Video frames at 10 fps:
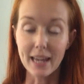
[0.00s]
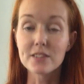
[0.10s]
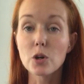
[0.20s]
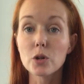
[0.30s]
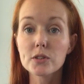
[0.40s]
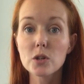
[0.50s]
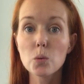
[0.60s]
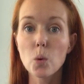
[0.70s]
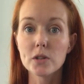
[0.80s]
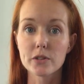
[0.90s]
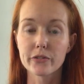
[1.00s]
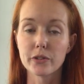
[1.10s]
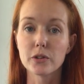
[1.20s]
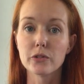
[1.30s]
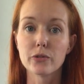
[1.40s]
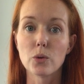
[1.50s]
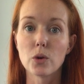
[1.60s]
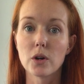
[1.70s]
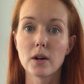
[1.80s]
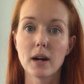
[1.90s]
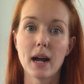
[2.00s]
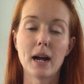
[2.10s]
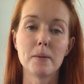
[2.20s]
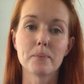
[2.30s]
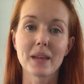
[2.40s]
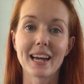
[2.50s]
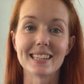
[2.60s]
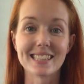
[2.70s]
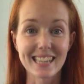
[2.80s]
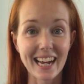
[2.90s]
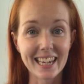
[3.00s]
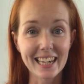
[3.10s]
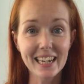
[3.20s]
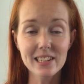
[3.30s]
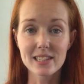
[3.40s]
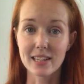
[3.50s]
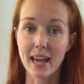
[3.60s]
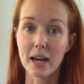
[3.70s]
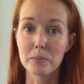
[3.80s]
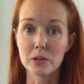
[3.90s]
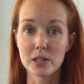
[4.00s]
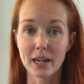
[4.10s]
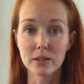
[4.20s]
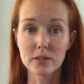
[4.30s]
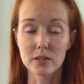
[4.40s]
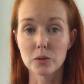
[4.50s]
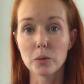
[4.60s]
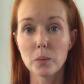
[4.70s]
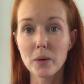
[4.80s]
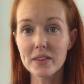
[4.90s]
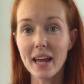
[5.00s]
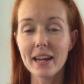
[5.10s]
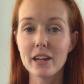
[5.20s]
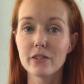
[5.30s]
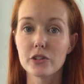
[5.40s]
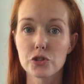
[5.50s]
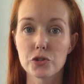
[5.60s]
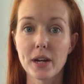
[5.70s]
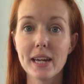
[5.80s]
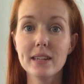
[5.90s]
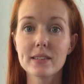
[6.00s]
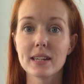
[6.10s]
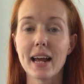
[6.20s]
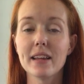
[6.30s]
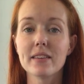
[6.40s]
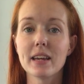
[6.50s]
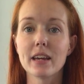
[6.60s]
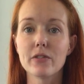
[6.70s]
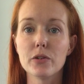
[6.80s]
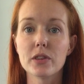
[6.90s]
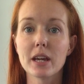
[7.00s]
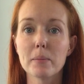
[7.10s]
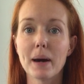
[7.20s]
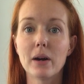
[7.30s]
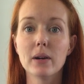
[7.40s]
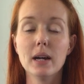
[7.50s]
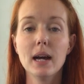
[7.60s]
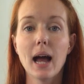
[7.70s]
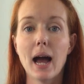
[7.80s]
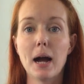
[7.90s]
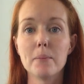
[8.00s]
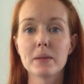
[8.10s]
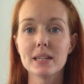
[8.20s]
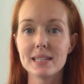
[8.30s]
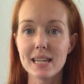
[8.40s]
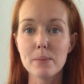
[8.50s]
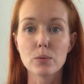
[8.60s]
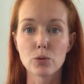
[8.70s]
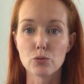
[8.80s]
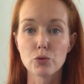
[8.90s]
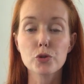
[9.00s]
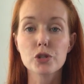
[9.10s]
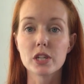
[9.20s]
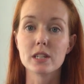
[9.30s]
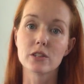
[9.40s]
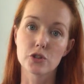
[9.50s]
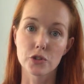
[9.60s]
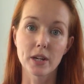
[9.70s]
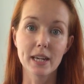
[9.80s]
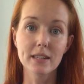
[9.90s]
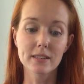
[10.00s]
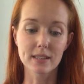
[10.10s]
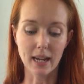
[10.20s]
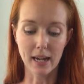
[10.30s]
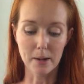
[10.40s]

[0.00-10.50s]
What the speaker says: It's also wonderful for anxiety, to calm you down. So with any of the trees and anything, if you think about deep rooted trees,